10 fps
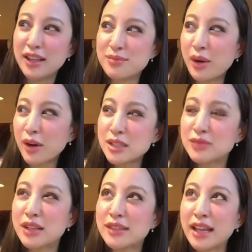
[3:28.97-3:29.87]
parts of
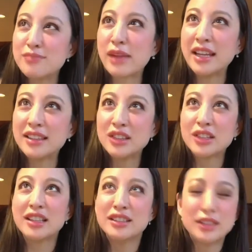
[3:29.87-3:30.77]
it that might look
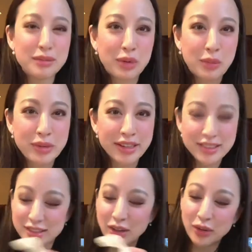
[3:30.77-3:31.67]
a little inappropriate,
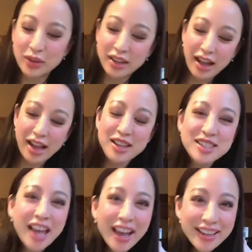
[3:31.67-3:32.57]
so I
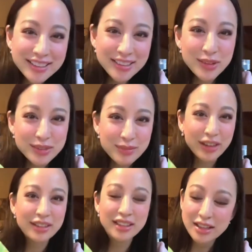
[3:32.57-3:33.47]
decided to use a
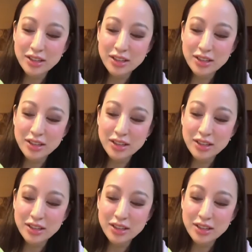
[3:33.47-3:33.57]
model.